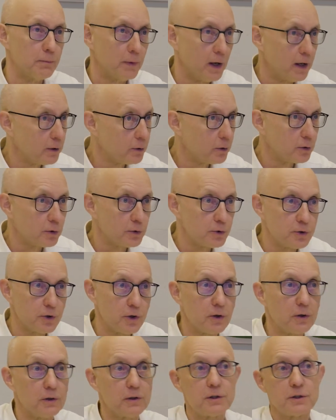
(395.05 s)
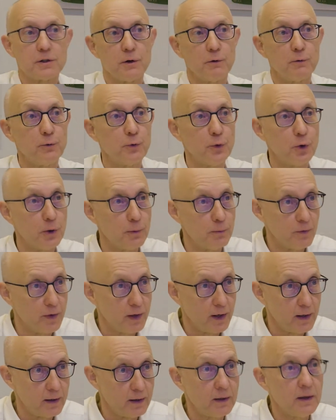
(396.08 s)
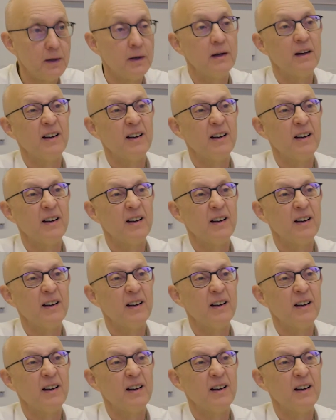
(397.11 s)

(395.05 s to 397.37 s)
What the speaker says: microcontrollers, firmware.